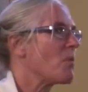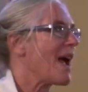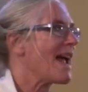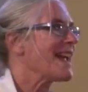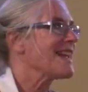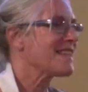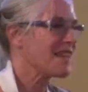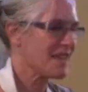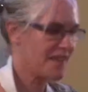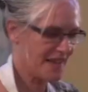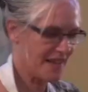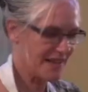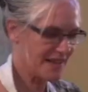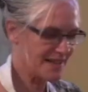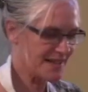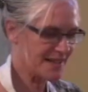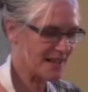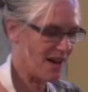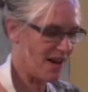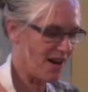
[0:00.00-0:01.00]
way that
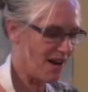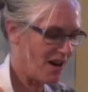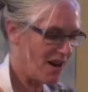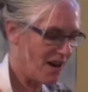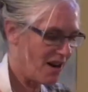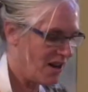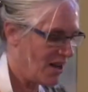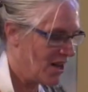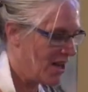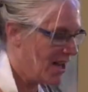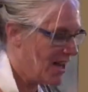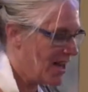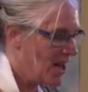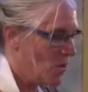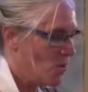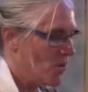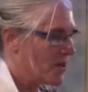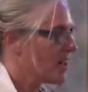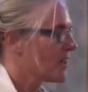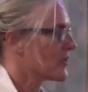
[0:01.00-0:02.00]
things are.
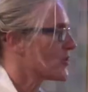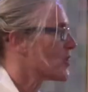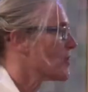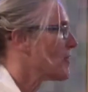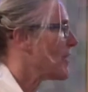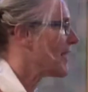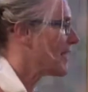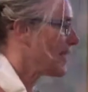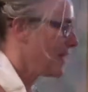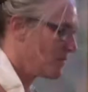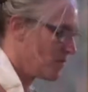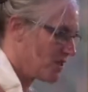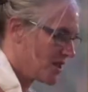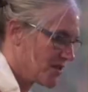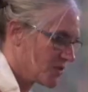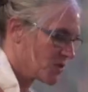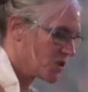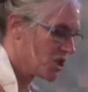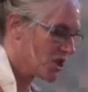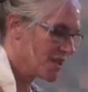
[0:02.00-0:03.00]
We can't talk about it in
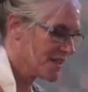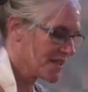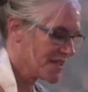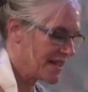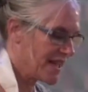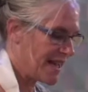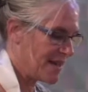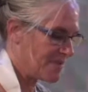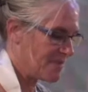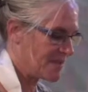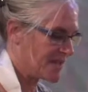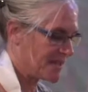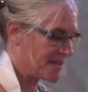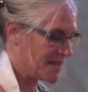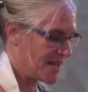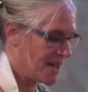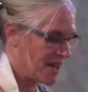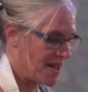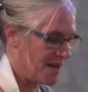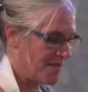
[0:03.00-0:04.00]
words or
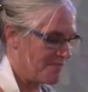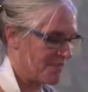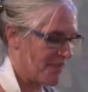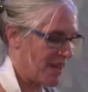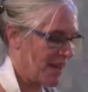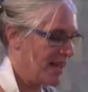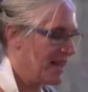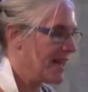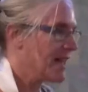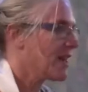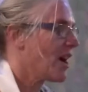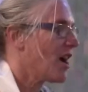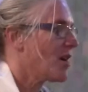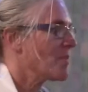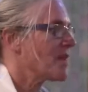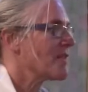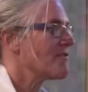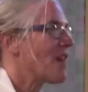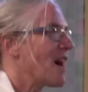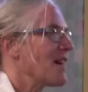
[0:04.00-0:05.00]
concepts. It can't
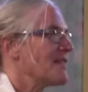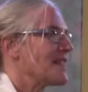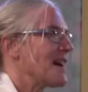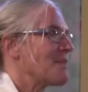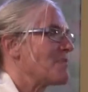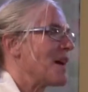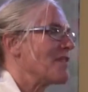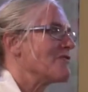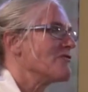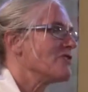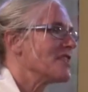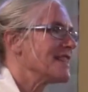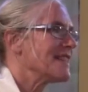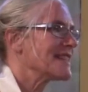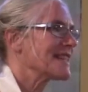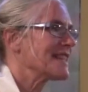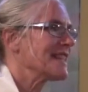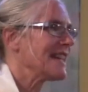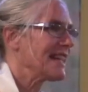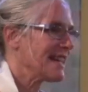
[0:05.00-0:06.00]
be arrived at by
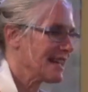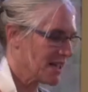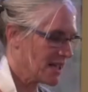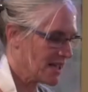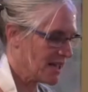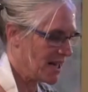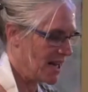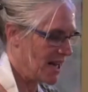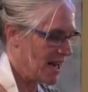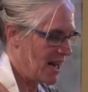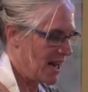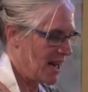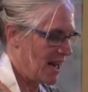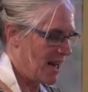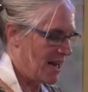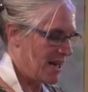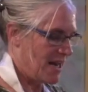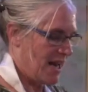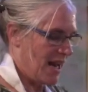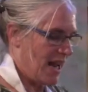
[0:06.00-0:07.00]
reasoning.
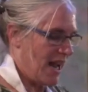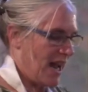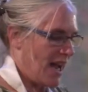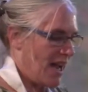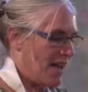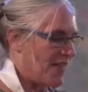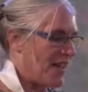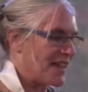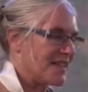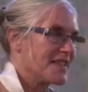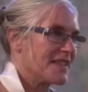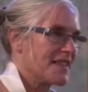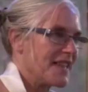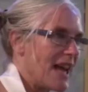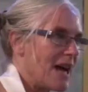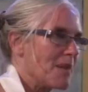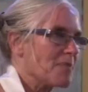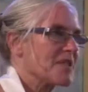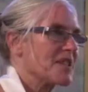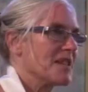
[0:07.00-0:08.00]
That's the
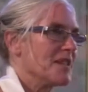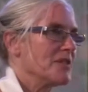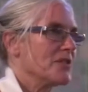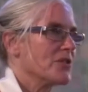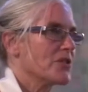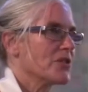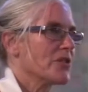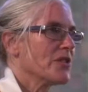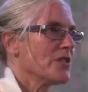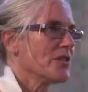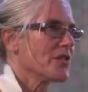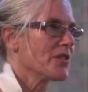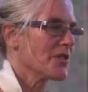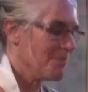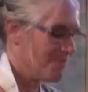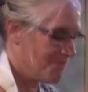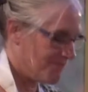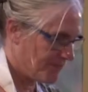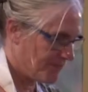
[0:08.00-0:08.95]
absolute truth.